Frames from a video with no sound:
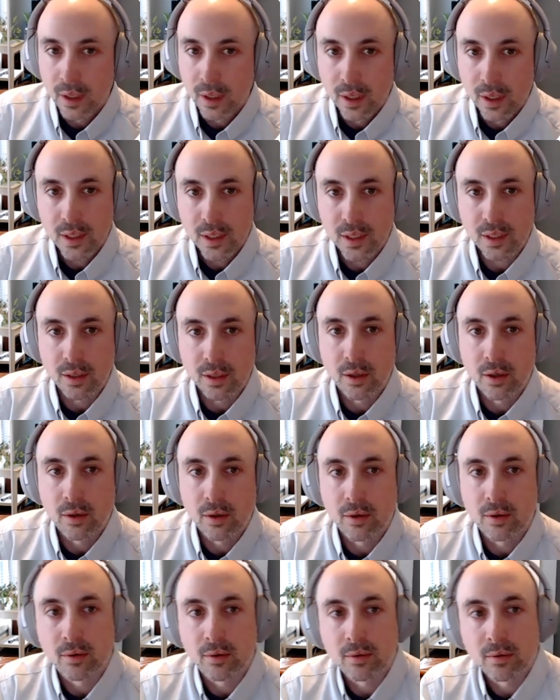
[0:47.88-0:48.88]

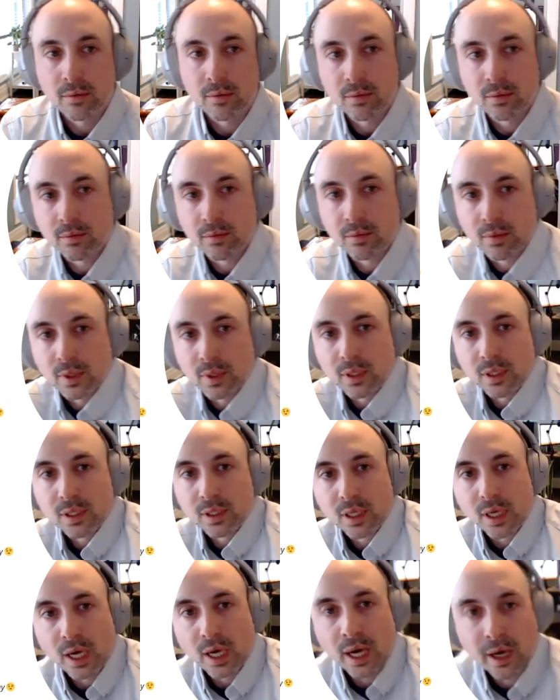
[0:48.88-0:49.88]
So
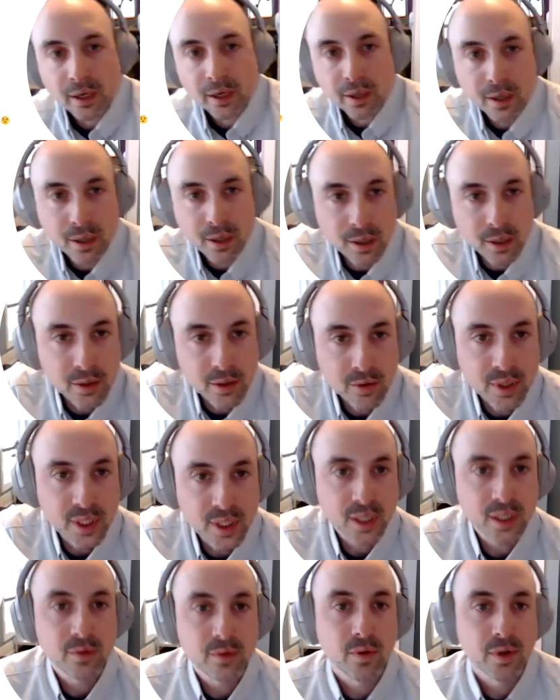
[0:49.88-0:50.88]
Akka
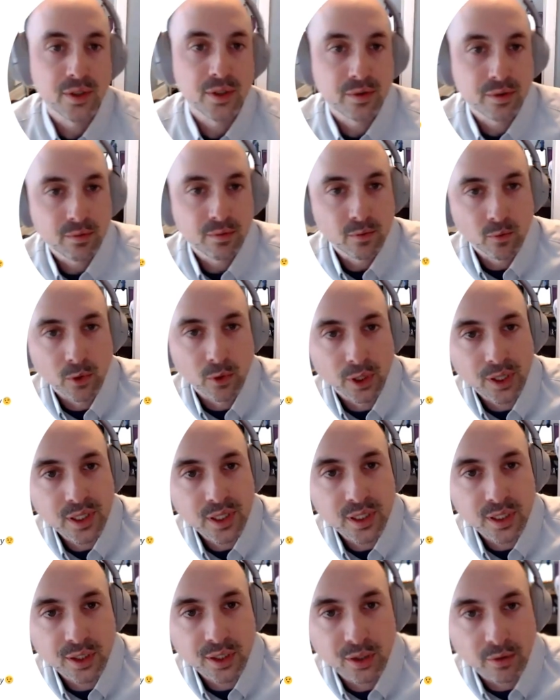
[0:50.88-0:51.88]
2.6 was
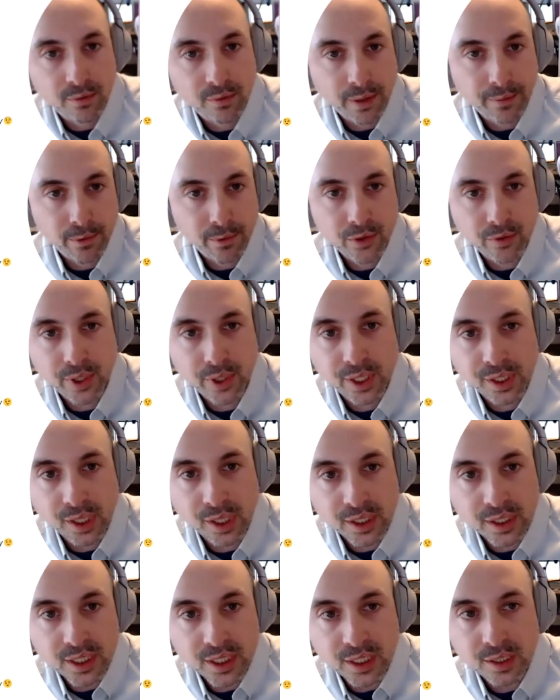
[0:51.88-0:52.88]
released in November
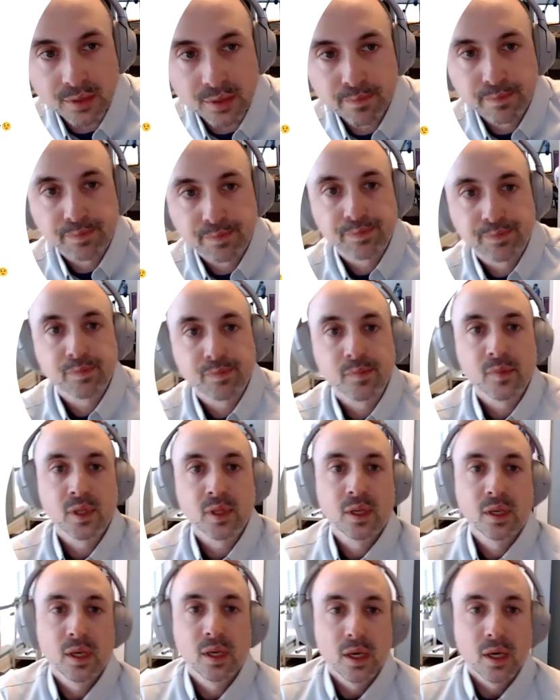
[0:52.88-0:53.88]
2019,
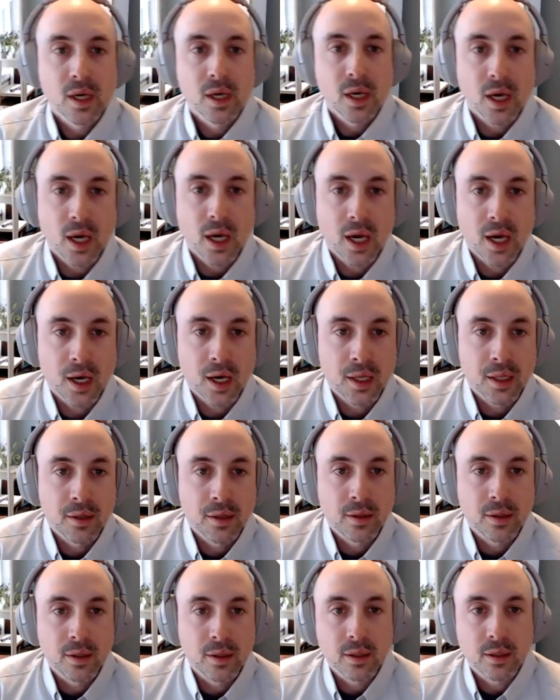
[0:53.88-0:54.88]

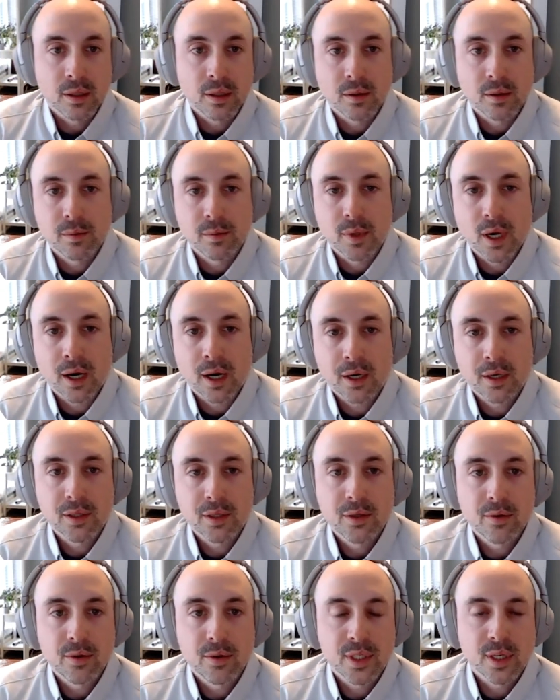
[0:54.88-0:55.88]
and Akka
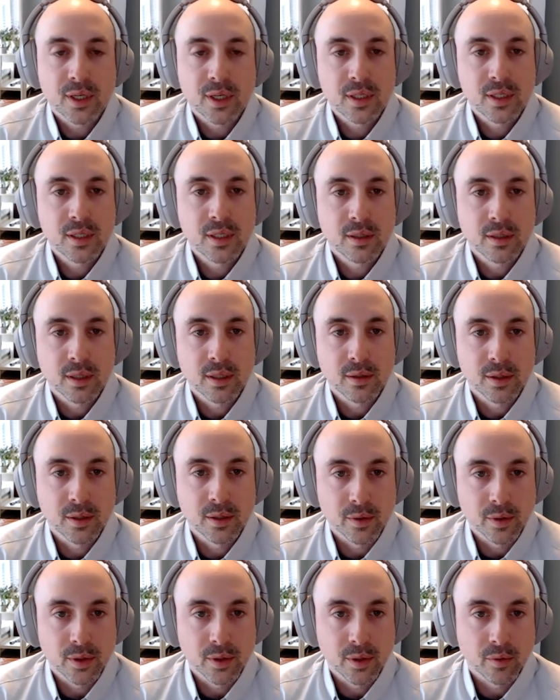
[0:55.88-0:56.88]
2.6,
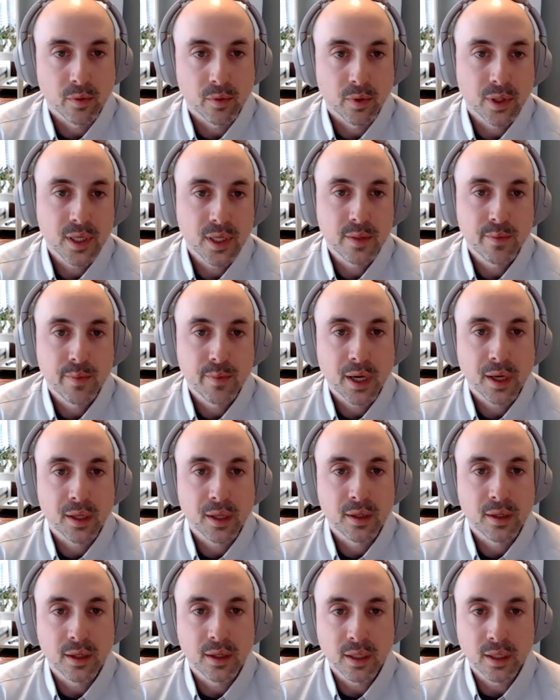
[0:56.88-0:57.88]
the release
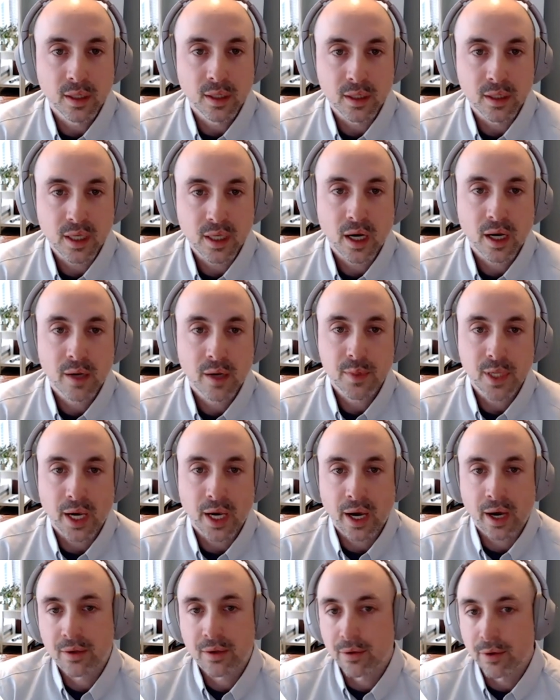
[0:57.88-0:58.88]
made the typed
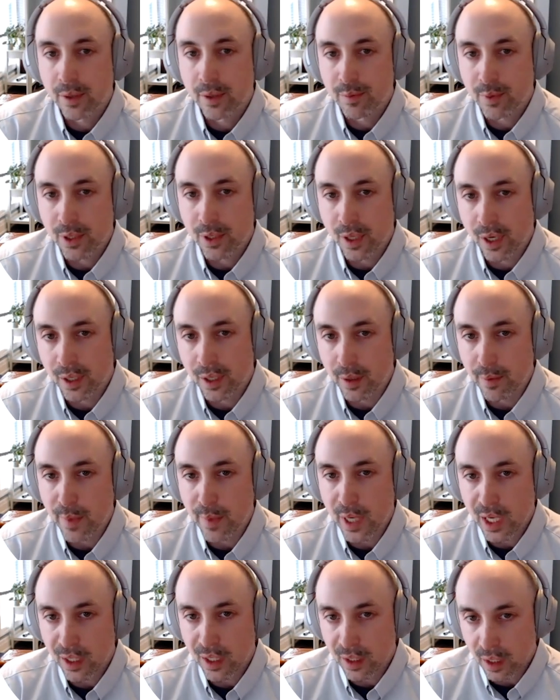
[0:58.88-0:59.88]
actor API the
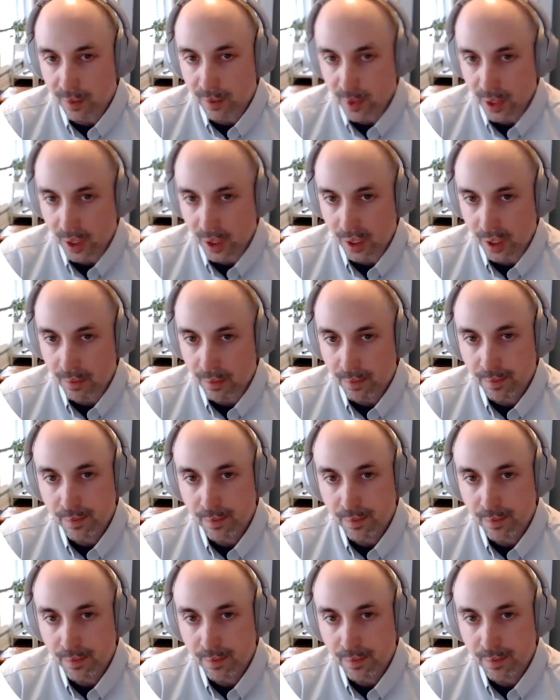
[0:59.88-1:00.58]
main API.